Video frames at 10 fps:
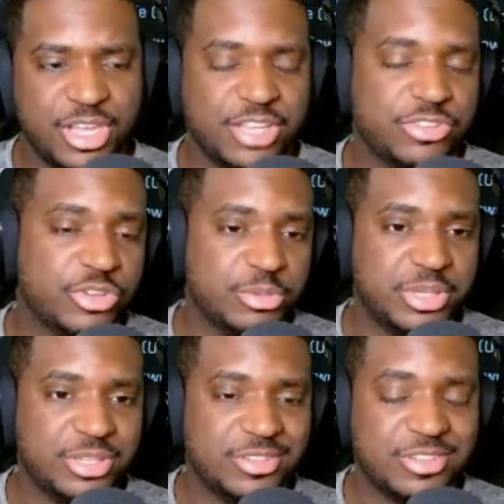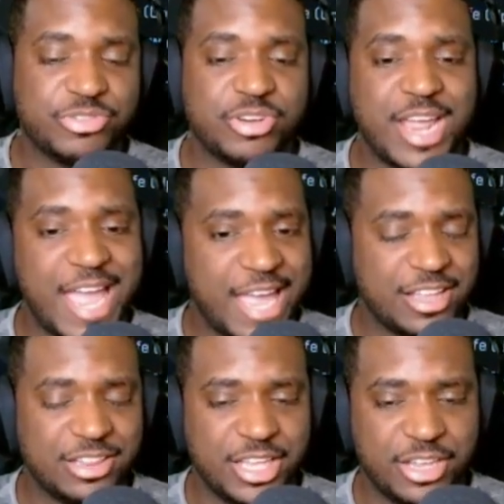it's going to be a different hangar
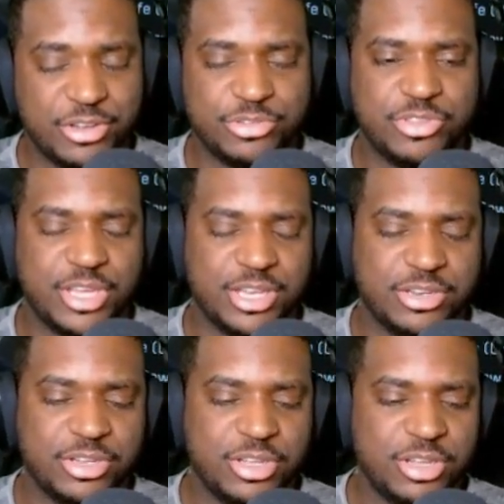layout than,